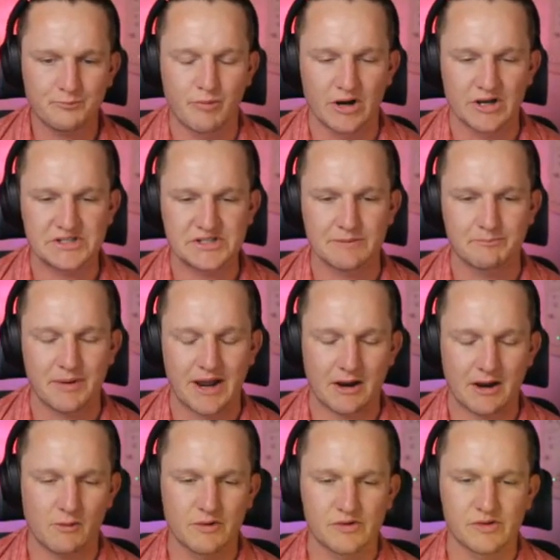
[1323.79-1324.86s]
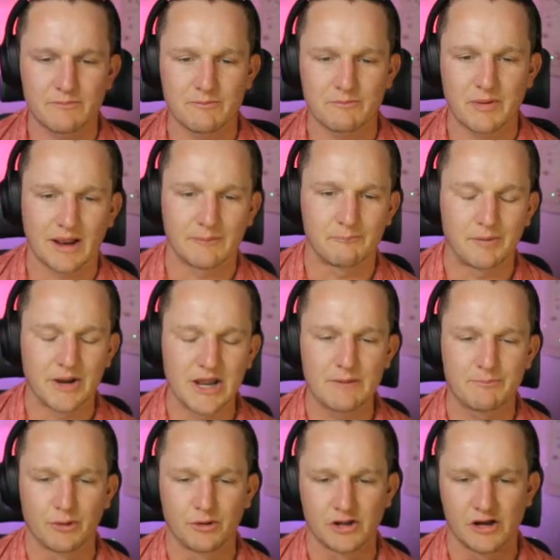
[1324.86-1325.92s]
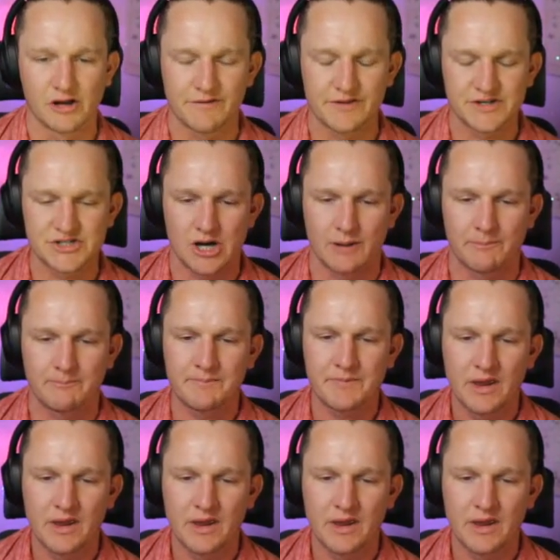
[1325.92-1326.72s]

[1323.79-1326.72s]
passing it backwards and then playing a big ball over the top